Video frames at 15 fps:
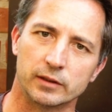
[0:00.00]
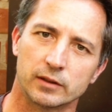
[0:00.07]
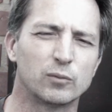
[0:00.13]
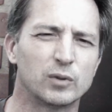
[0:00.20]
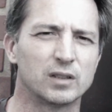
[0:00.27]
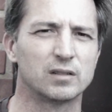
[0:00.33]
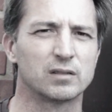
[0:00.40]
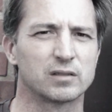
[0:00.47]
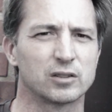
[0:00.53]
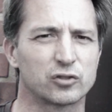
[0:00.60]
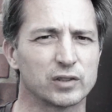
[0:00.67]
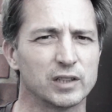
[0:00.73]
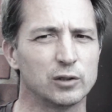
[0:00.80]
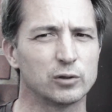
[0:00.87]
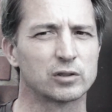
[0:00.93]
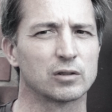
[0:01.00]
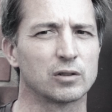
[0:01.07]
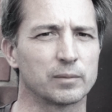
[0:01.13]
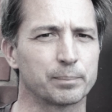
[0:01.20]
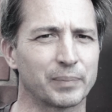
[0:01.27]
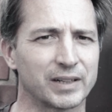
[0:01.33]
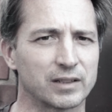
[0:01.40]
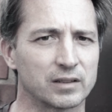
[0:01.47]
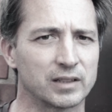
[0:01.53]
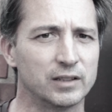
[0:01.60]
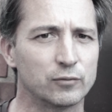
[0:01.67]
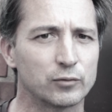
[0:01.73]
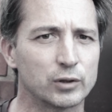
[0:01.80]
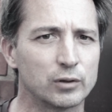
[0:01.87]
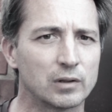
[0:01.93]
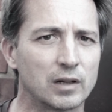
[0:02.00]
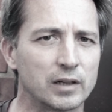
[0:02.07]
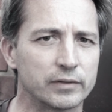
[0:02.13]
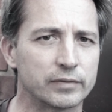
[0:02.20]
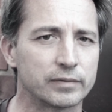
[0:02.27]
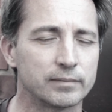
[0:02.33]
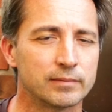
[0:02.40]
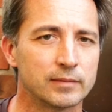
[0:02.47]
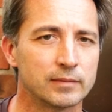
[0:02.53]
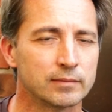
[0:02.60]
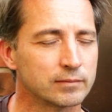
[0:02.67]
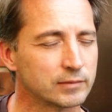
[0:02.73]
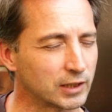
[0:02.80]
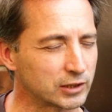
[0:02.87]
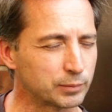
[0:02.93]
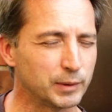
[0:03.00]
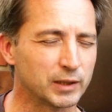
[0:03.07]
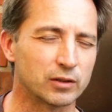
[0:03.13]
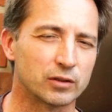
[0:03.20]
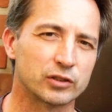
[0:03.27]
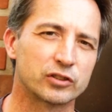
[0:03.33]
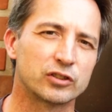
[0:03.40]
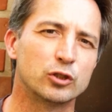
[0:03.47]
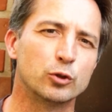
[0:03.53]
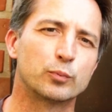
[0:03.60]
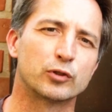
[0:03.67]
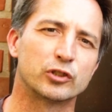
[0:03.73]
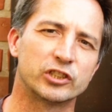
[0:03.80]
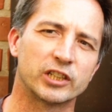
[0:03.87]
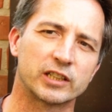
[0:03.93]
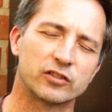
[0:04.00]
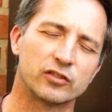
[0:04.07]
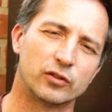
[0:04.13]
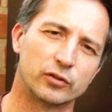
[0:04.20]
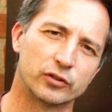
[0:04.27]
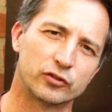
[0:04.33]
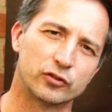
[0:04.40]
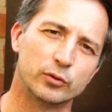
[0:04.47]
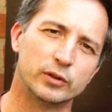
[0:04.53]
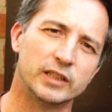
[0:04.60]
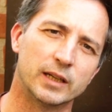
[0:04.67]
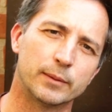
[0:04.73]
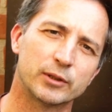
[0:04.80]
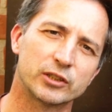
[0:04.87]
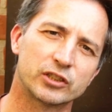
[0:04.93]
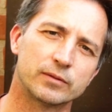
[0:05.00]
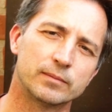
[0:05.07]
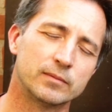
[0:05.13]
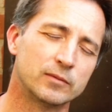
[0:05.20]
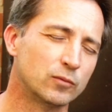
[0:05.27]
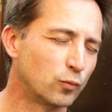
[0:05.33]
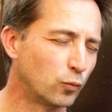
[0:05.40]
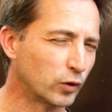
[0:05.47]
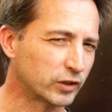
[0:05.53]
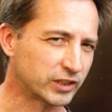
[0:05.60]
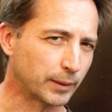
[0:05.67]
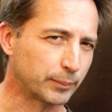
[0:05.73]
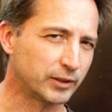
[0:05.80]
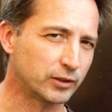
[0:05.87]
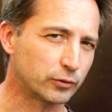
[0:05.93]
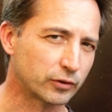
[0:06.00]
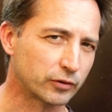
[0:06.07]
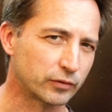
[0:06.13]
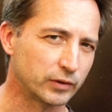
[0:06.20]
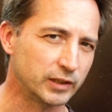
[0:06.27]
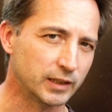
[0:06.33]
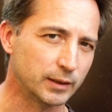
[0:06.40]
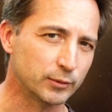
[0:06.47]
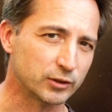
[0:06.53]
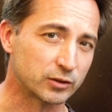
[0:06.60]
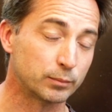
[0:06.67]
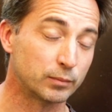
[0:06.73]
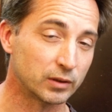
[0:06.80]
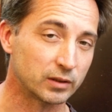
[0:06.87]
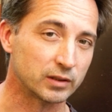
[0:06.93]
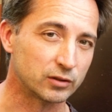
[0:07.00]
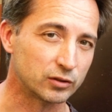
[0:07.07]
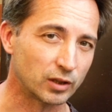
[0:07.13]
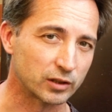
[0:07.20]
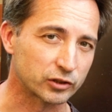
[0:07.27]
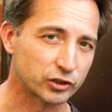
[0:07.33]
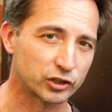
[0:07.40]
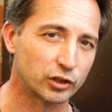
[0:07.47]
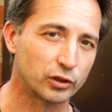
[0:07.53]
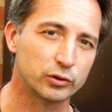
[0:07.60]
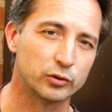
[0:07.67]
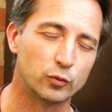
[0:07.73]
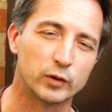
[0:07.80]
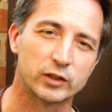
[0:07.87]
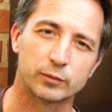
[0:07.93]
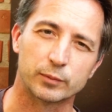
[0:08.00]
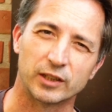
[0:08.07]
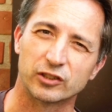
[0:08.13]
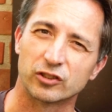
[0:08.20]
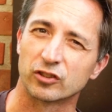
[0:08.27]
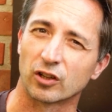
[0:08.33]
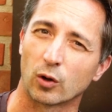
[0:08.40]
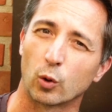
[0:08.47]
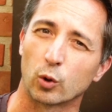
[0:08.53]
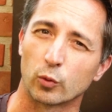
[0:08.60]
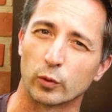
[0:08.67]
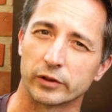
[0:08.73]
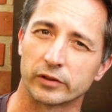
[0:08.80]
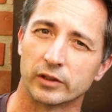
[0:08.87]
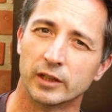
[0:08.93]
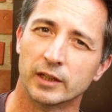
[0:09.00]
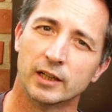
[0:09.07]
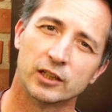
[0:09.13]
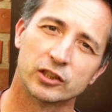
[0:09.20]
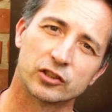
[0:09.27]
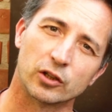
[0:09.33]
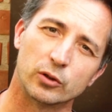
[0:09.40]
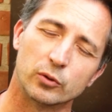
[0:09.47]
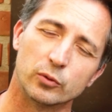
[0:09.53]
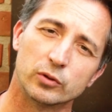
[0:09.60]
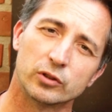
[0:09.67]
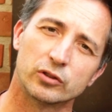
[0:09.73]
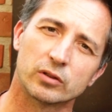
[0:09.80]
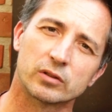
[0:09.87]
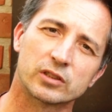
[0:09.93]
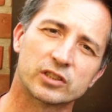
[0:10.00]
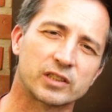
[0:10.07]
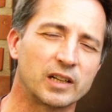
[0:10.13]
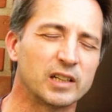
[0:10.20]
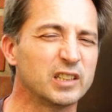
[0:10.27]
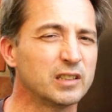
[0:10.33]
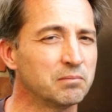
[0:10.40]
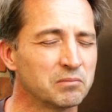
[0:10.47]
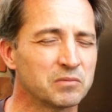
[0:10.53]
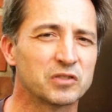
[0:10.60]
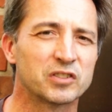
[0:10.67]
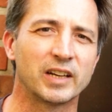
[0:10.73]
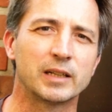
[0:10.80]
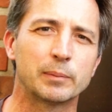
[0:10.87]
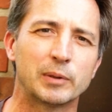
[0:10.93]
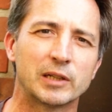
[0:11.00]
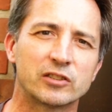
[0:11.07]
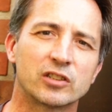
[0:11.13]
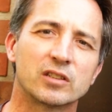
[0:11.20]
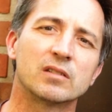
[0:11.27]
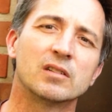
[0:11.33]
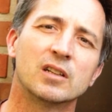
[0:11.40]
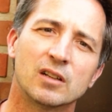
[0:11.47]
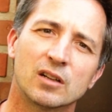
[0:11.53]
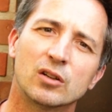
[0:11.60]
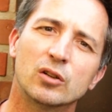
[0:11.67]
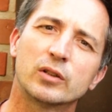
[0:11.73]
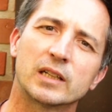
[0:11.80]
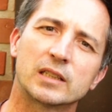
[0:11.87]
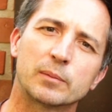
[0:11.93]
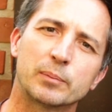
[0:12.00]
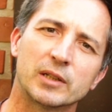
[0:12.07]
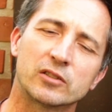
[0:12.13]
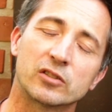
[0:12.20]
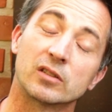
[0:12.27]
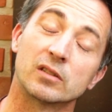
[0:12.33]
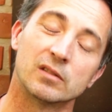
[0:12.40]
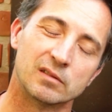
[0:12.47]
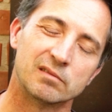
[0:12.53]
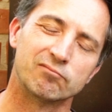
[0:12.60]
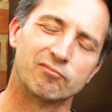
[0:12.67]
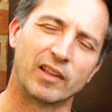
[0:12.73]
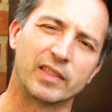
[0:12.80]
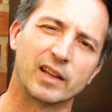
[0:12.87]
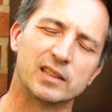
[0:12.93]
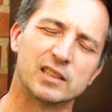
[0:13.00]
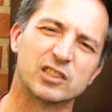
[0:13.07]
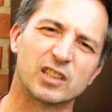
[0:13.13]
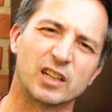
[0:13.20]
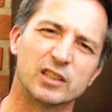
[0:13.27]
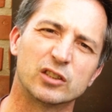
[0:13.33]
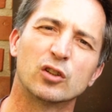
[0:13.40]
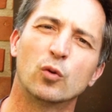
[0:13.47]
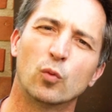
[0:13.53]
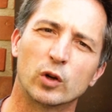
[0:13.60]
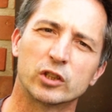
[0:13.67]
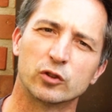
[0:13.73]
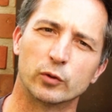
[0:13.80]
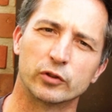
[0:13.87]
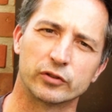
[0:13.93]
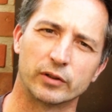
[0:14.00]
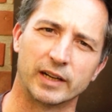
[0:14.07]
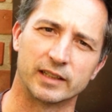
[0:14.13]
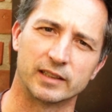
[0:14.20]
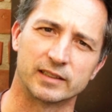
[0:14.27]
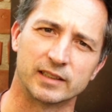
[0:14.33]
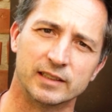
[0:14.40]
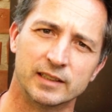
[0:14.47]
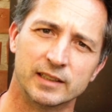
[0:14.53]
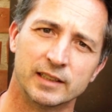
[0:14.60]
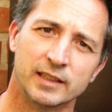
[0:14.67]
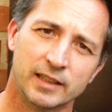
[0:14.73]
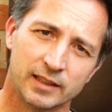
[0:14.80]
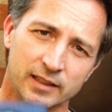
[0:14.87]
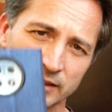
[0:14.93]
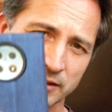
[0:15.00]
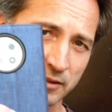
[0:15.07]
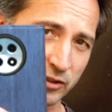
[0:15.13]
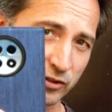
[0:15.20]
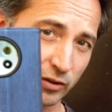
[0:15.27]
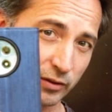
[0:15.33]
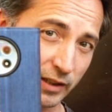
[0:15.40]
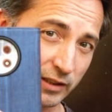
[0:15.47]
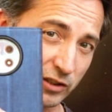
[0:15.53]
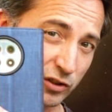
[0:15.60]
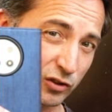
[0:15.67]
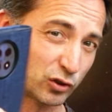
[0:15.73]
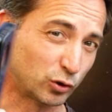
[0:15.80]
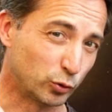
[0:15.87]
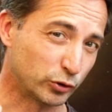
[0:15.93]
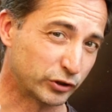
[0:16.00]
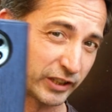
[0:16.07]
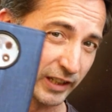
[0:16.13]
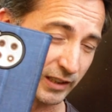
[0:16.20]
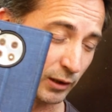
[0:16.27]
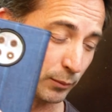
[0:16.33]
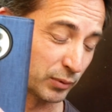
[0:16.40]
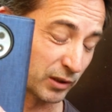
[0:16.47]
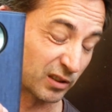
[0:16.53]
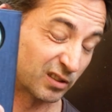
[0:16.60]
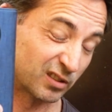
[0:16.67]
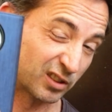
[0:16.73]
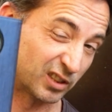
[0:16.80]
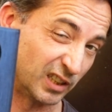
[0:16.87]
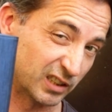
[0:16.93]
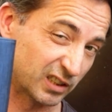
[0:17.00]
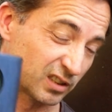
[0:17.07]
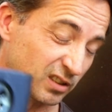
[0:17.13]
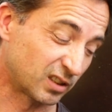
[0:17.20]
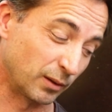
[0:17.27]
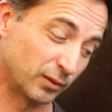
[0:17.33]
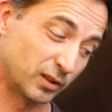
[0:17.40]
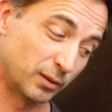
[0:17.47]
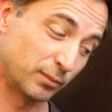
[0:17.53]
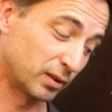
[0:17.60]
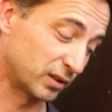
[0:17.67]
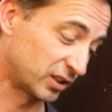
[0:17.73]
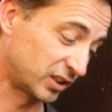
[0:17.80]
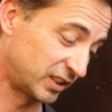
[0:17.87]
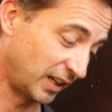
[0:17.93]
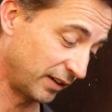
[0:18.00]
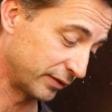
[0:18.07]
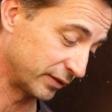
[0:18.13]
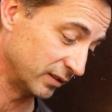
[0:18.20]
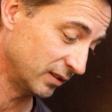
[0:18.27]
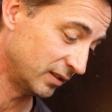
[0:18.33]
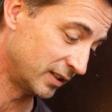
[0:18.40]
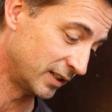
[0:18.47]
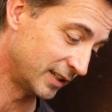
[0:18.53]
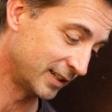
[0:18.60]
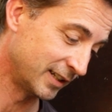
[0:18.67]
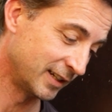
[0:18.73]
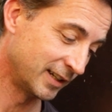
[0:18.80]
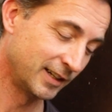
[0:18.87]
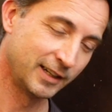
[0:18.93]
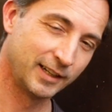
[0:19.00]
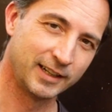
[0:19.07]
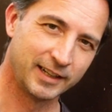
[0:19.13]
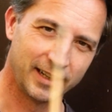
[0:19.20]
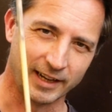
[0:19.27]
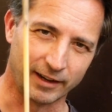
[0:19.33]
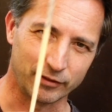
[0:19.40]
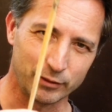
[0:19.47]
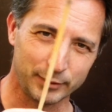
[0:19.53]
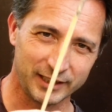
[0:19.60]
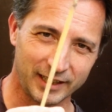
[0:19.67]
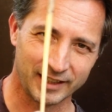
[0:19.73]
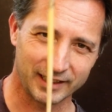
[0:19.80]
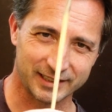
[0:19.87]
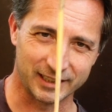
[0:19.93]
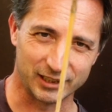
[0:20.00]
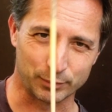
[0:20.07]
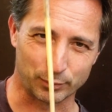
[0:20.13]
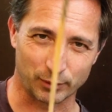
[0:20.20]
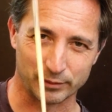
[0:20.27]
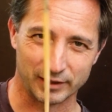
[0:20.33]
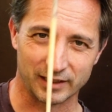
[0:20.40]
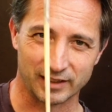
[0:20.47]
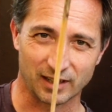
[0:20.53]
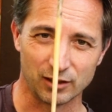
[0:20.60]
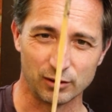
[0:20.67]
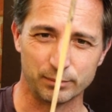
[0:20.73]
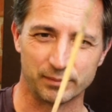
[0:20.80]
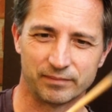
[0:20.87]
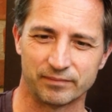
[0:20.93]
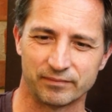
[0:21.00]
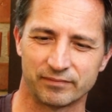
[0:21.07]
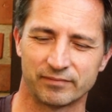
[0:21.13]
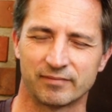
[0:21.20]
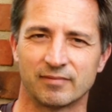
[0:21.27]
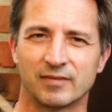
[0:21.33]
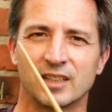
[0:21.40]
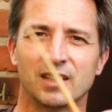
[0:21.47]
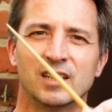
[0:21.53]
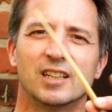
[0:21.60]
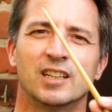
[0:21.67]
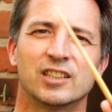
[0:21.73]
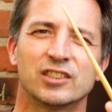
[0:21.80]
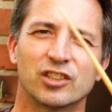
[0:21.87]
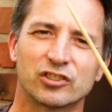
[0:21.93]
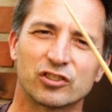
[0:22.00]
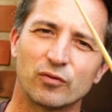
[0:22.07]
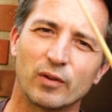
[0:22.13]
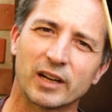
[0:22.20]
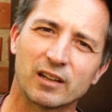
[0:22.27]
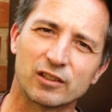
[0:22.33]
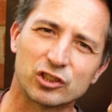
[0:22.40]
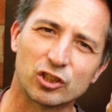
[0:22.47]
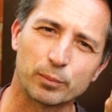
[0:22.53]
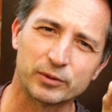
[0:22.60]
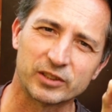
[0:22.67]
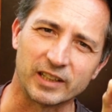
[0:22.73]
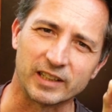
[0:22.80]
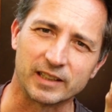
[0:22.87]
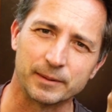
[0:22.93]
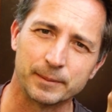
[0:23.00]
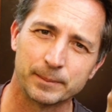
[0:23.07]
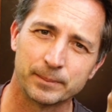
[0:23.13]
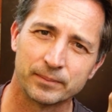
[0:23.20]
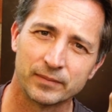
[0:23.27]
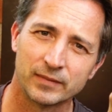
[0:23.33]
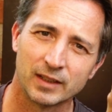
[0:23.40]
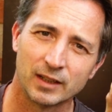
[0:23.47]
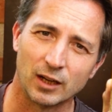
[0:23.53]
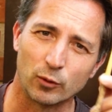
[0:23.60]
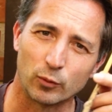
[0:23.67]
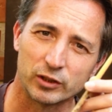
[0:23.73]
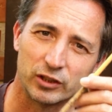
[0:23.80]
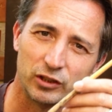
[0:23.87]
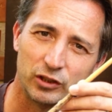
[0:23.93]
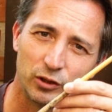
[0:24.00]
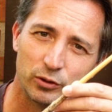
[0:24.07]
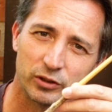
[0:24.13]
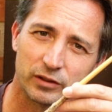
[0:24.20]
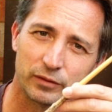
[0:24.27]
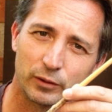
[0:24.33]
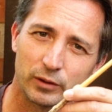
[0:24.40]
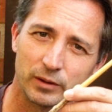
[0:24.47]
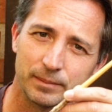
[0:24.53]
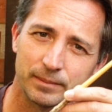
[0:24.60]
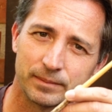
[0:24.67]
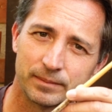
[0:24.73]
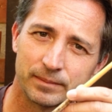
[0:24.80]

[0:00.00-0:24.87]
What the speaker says: Well, the tree looks a lot better in real life. That's because you project on a 2D image what is happening on a 3D image, but it does show you which branches are awkward. So during the styling, take a picture, look at the picture, and then decide what you want to add. So that's tool set number 6. So number 7, everybody has these probably in their home. Just a regular chopstick. And what do you use it for?